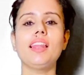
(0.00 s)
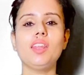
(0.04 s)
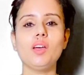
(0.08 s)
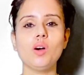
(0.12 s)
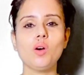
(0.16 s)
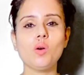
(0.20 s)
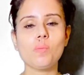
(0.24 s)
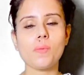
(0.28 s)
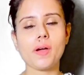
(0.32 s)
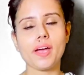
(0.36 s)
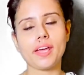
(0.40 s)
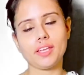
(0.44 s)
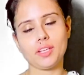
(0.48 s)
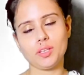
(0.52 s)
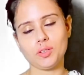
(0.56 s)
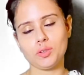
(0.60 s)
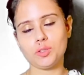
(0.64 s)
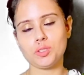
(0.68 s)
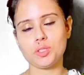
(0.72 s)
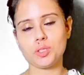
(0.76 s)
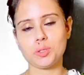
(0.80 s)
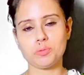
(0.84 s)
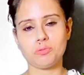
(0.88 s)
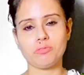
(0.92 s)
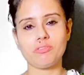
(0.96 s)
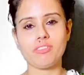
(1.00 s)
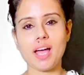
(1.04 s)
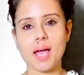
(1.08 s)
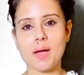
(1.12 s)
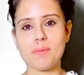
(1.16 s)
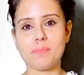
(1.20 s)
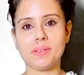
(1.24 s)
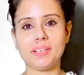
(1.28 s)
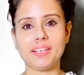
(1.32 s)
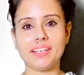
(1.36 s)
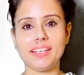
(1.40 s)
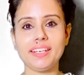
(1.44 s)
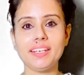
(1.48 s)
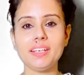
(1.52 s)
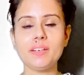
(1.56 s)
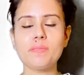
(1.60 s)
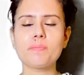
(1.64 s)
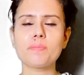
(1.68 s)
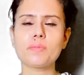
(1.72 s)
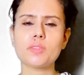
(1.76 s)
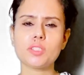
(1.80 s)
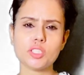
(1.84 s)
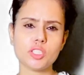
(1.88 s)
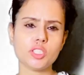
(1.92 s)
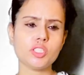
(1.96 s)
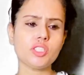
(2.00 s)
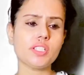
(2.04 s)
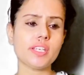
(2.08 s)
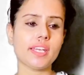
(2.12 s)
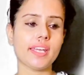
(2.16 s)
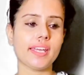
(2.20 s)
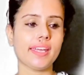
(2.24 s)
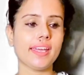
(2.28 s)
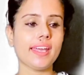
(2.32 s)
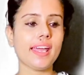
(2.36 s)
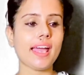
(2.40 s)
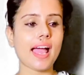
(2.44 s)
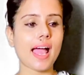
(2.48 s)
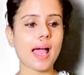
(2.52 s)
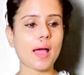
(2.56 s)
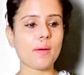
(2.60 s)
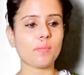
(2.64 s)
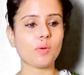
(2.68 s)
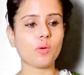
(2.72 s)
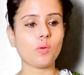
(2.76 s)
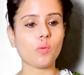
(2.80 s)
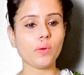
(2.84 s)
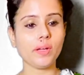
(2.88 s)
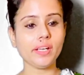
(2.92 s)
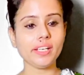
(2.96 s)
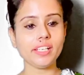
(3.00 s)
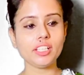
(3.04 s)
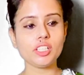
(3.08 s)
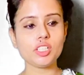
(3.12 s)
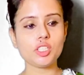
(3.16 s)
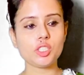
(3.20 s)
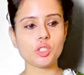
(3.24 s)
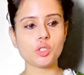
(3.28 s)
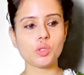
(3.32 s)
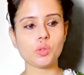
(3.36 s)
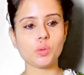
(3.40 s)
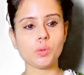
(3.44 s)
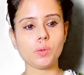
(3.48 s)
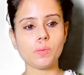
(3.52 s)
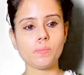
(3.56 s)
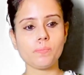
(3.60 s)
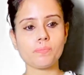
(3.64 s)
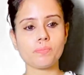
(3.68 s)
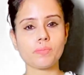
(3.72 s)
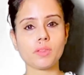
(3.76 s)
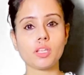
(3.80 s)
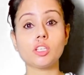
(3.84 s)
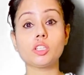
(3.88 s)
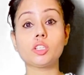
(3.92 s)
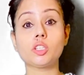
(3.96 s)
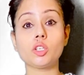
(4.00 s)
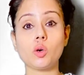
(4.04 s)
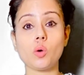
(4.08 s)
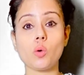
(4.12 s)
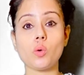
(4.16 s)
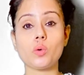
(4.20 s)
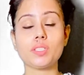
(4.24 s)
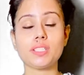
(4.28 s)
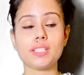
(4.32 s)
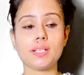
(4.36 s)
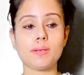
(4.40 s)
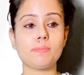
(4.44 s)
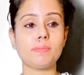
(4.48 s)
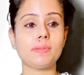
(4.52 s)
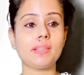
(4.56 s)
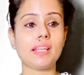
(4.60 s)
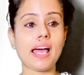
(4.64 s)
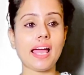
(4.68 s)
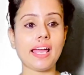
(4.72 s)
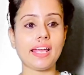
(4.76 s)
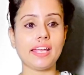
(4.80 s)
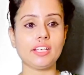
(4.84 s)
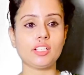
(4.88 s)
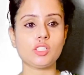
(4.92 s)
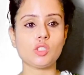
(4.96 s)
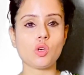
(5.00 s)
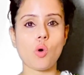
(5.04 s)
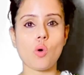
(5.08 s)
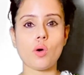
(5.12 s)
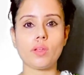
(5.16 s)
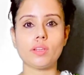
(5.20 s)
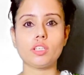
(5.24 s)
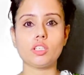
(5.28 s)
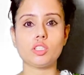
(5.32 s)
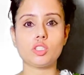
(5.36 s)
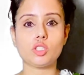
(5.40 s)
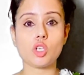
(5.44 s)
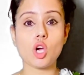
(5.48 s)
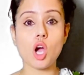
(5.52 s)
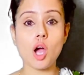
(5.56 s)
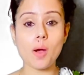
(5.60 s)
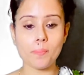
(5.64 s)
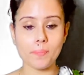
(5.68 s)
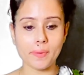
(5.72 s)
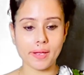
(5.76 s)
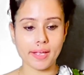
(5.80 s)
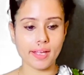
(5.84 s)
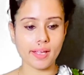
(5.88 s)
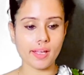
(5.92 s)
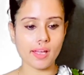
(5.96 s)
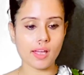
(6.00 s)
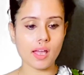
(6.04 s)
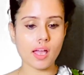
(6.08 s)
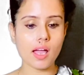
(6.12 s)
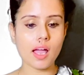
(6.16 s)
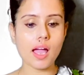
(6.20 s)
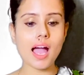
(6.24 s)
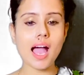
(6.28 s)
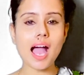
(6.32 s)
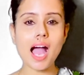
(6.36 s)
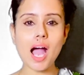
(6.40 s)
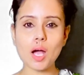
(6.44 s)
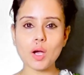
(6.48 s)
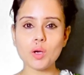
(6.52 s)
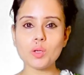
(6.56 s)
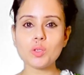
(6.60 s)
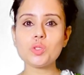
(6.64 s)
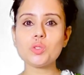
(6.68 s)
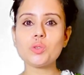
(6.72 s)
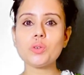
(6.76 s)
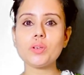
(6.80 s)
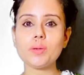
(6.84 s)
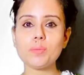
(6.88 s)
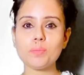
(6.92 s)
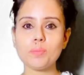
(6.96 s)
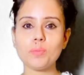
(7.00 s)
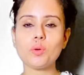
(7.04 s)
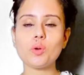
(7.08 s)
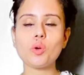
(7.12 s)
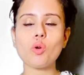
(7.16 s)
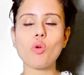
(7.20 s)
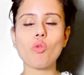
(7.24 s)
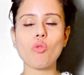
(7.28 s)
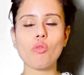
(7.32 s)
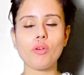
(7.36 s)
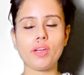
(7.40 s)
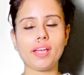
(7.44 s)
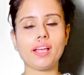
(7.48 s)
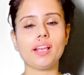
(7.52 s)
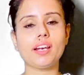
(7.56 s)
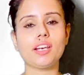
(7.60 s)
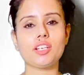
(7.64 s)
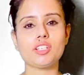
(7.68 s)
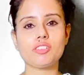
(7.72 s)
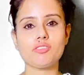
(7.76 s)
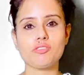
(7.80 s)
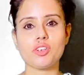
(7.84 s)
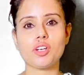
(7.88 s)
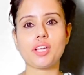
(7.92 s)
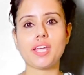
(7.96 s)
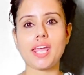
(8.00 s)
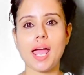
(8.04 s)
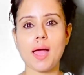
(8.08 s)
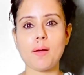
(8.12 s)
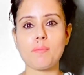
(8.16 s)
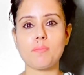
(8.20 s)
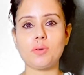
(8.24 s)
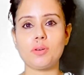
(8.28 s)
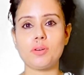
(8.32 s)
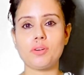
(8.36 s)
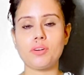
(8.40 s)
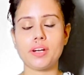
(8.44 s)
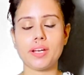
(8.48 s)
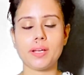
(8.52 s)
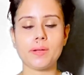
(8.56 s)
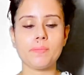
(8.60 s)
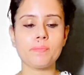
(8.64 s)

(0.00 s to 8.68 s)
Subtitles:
my YouTube family. Today I'm going to throw some light on the topic how to improve English vocabulary.